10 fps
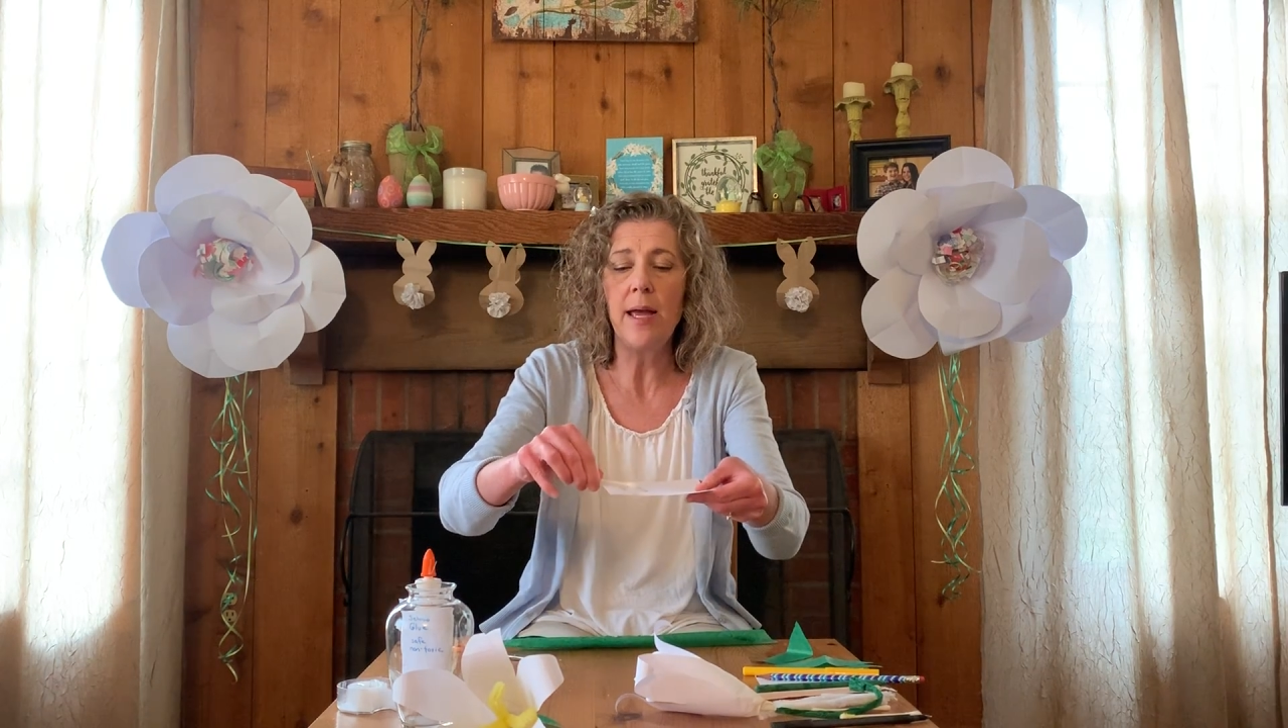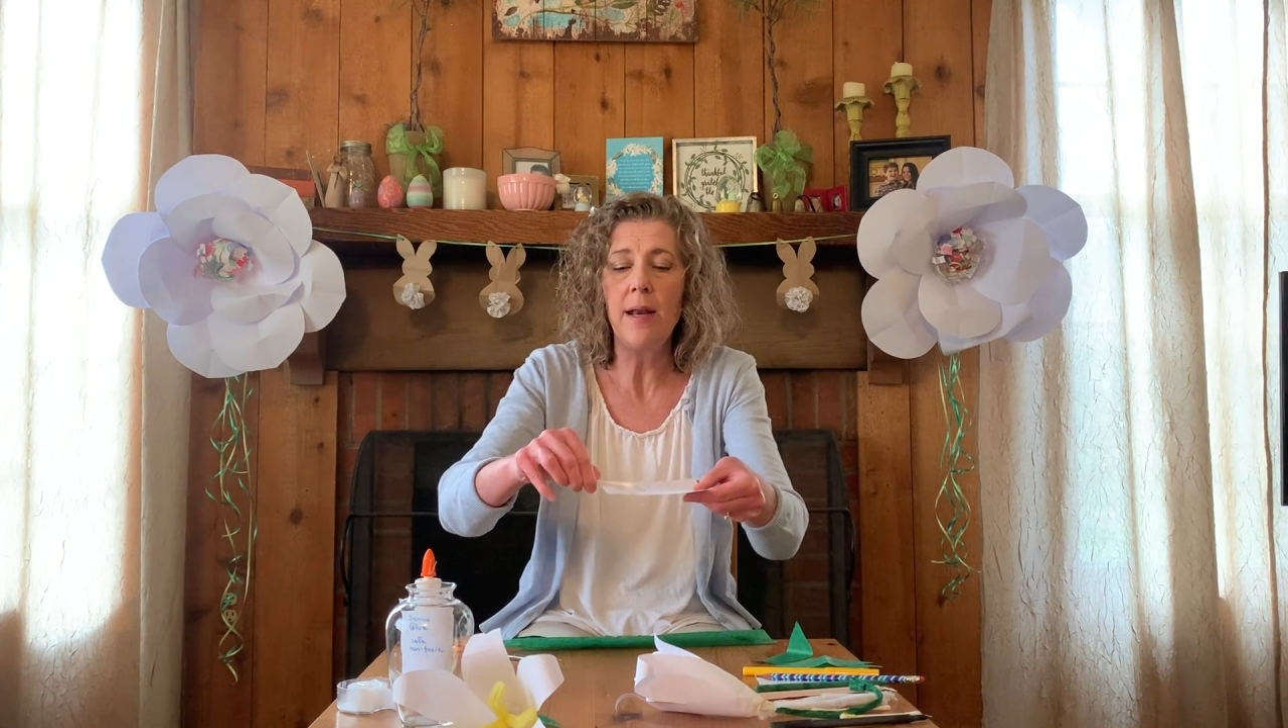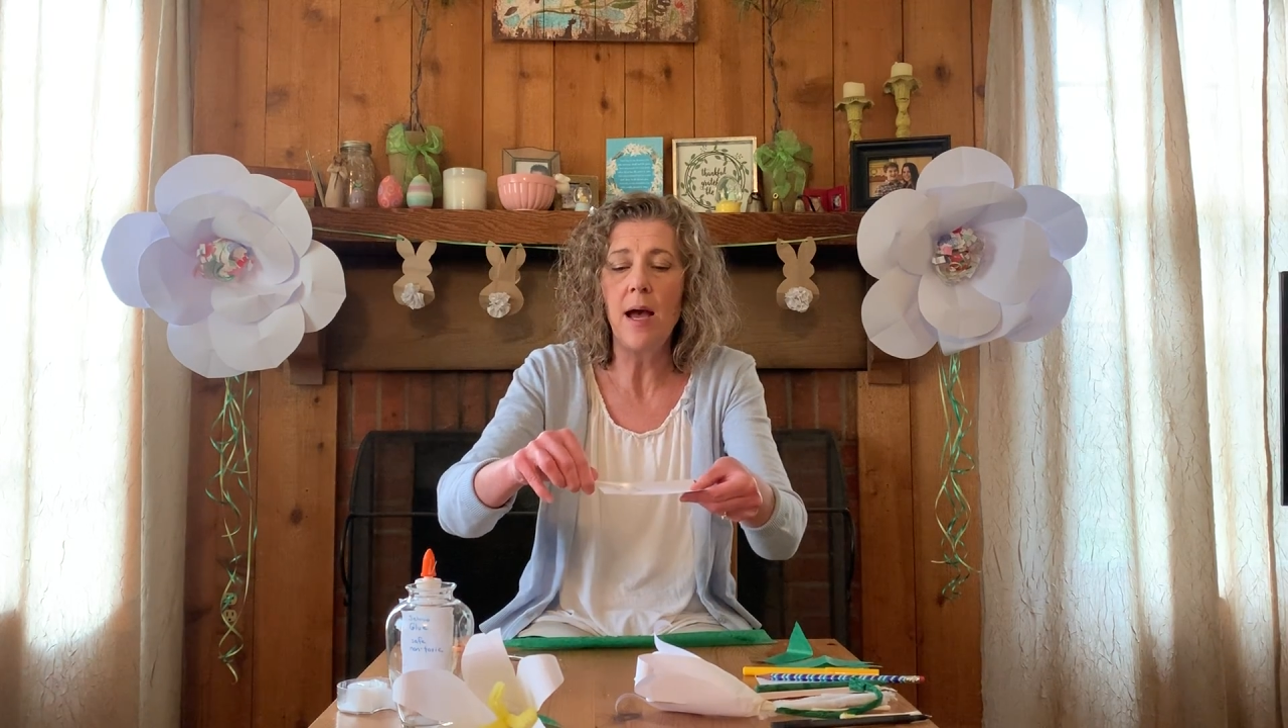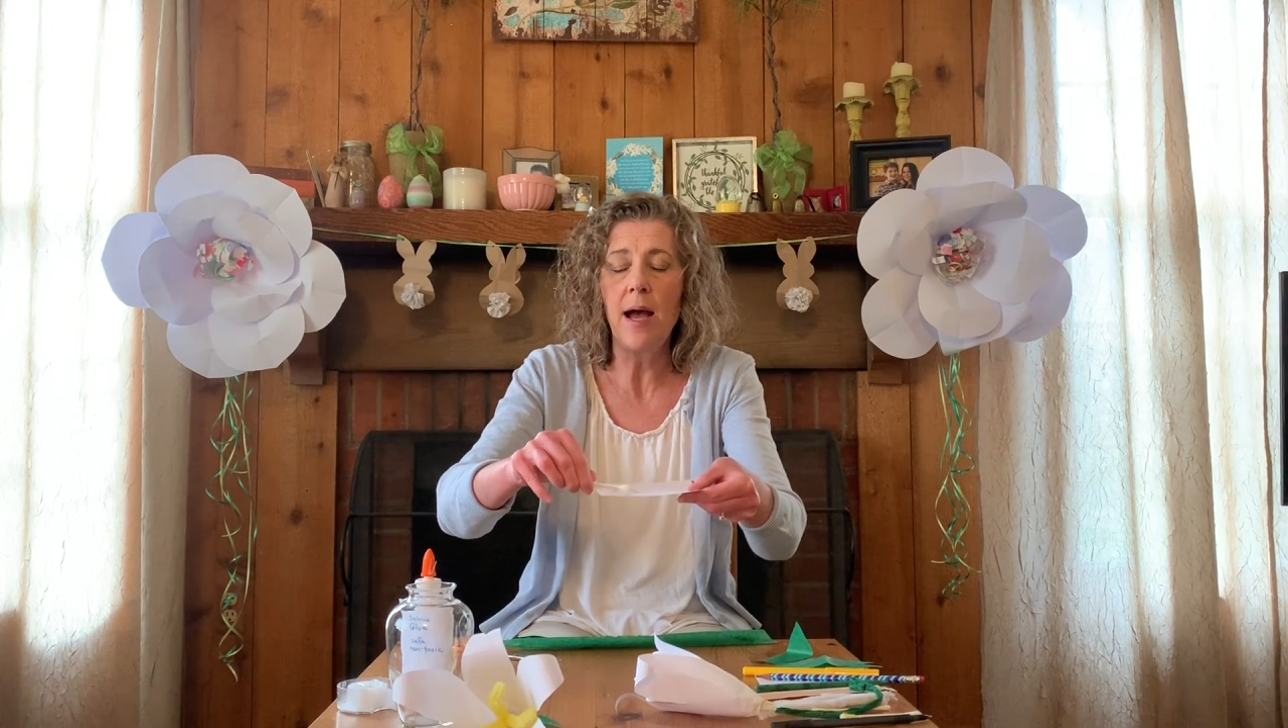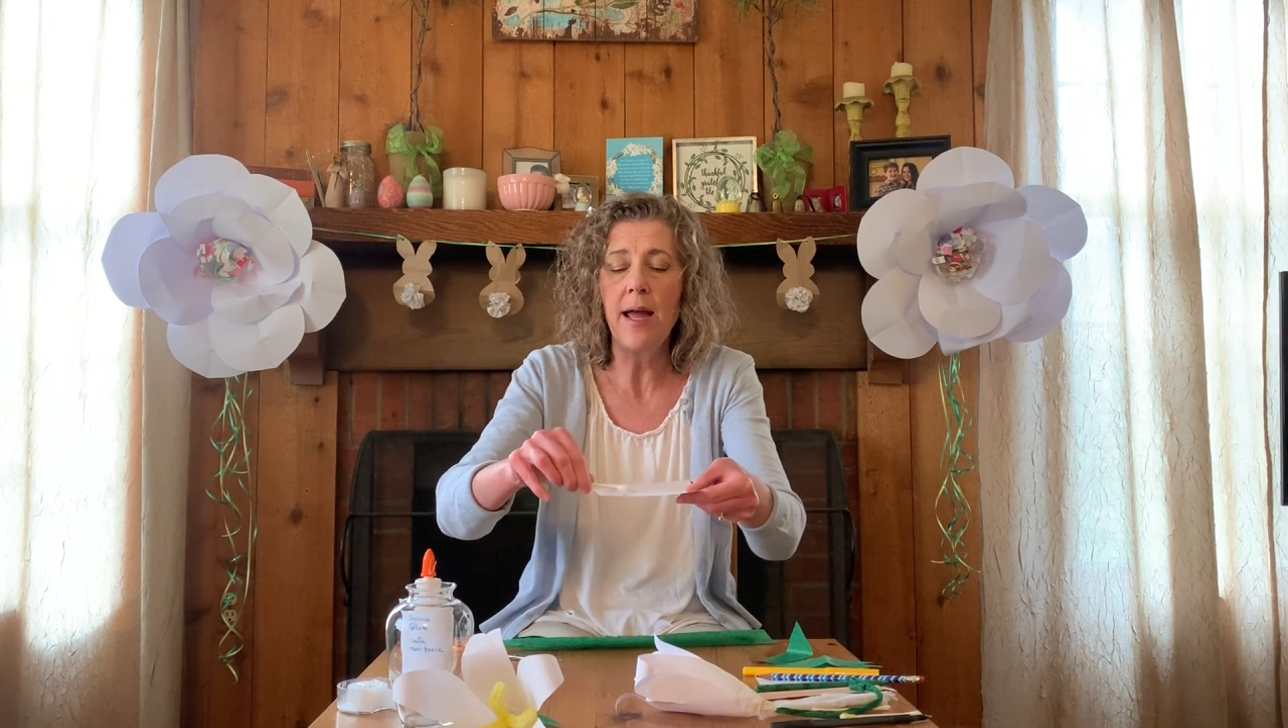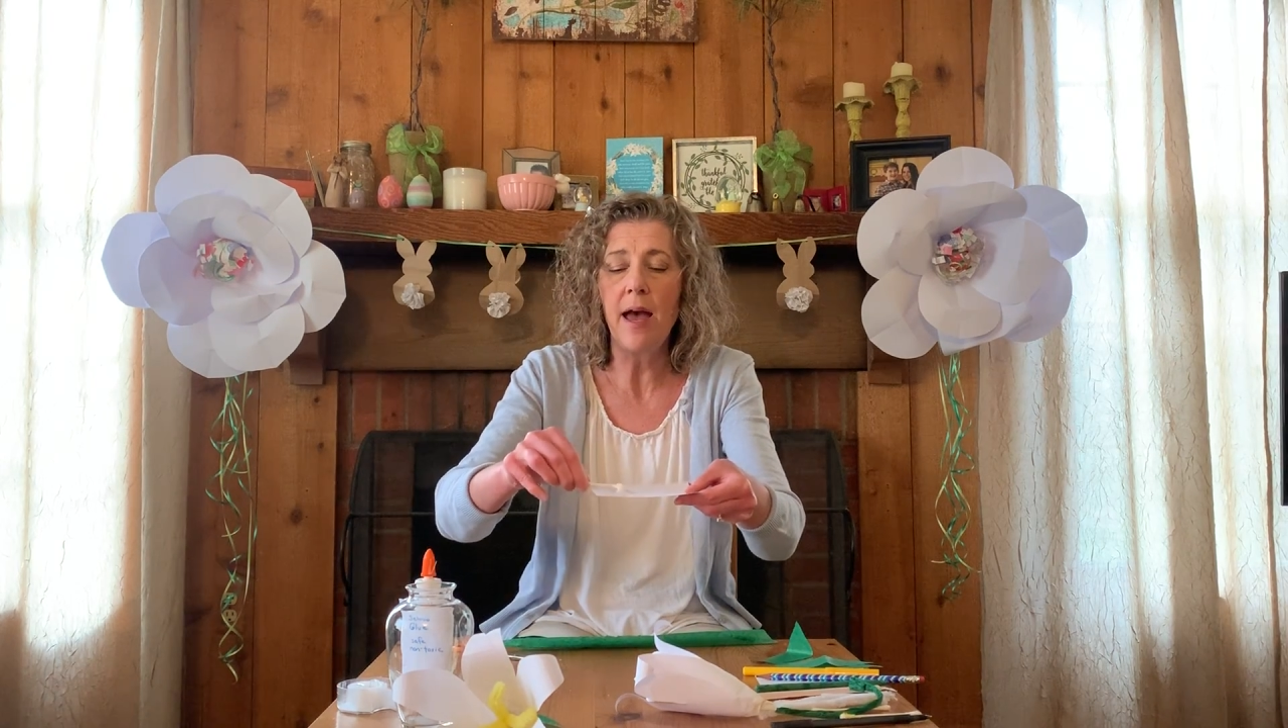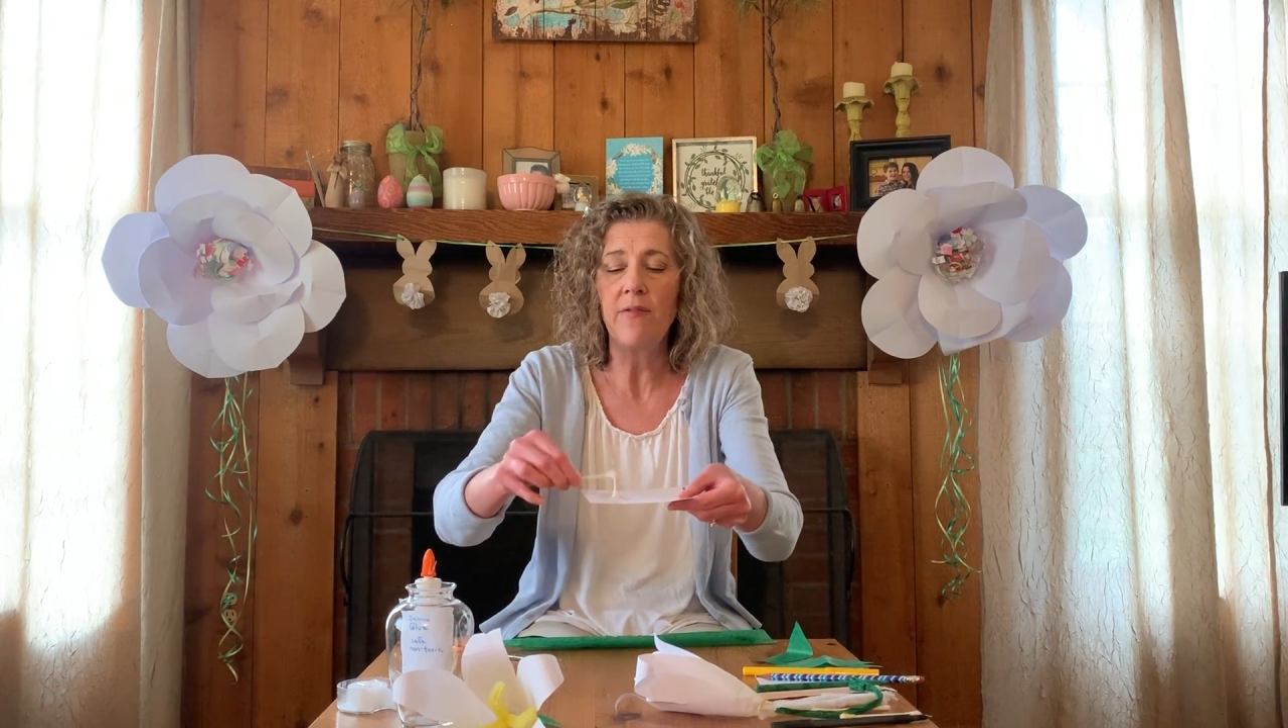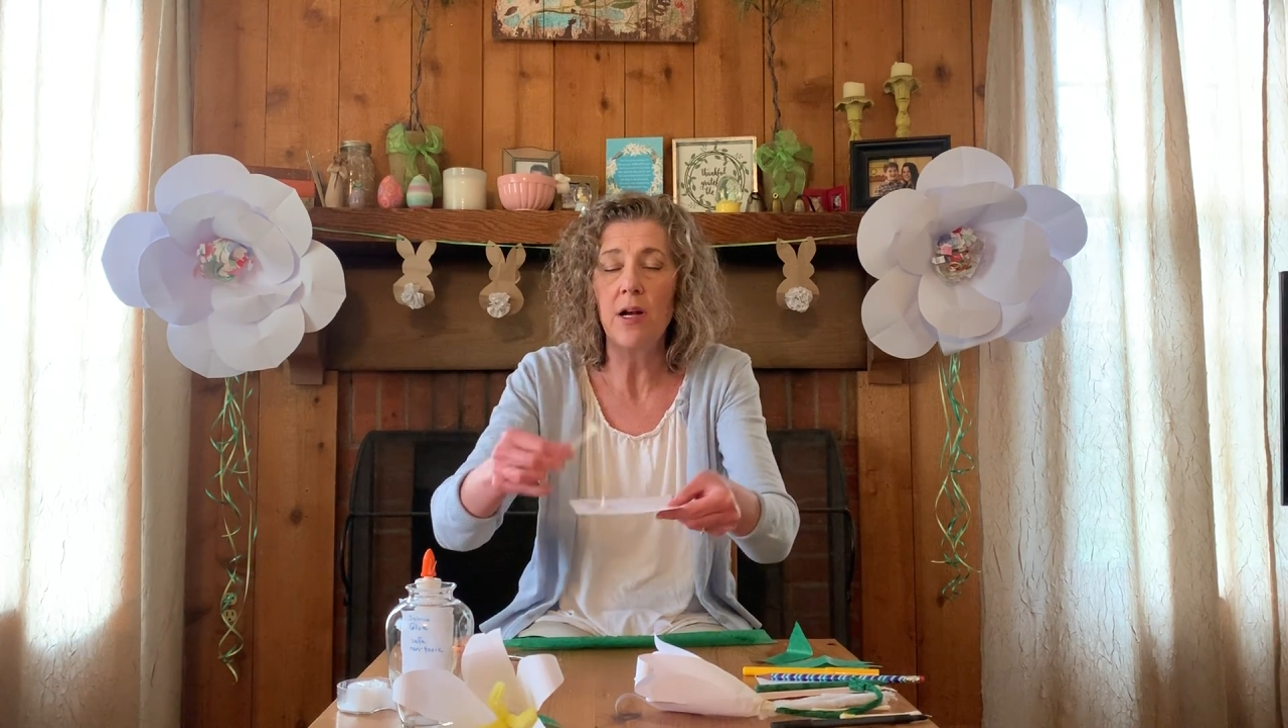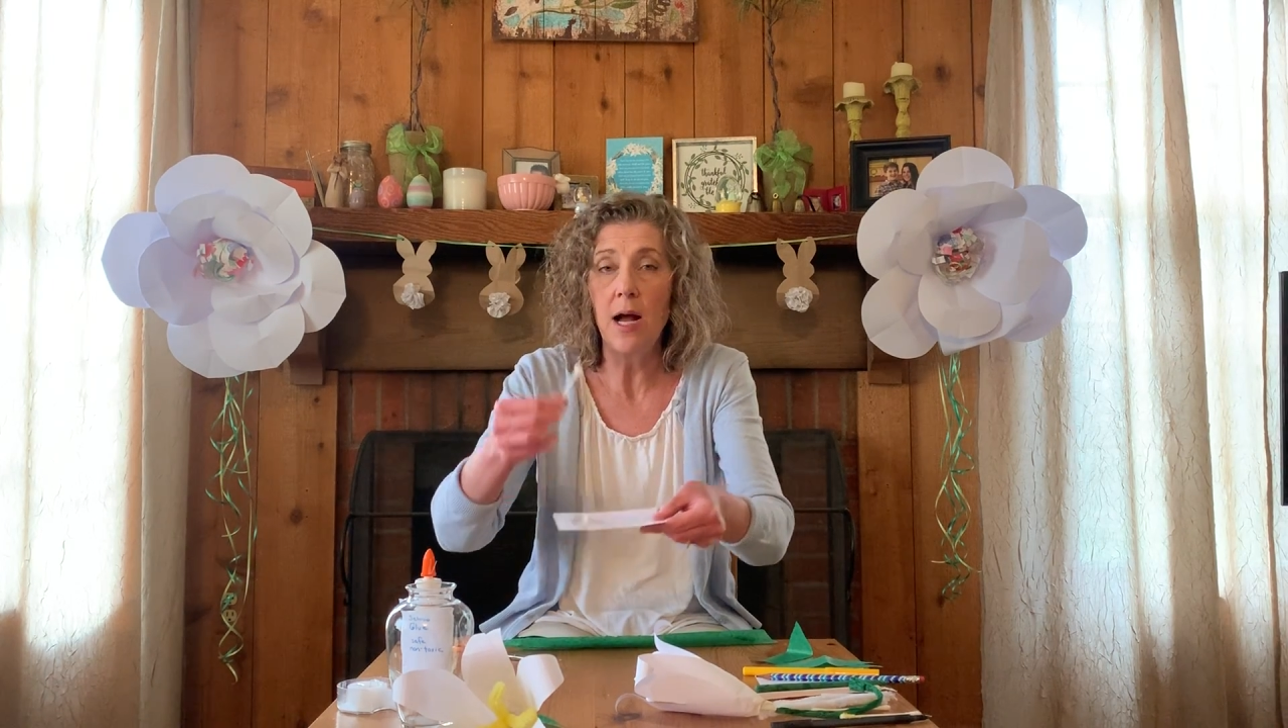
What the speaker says: and I have a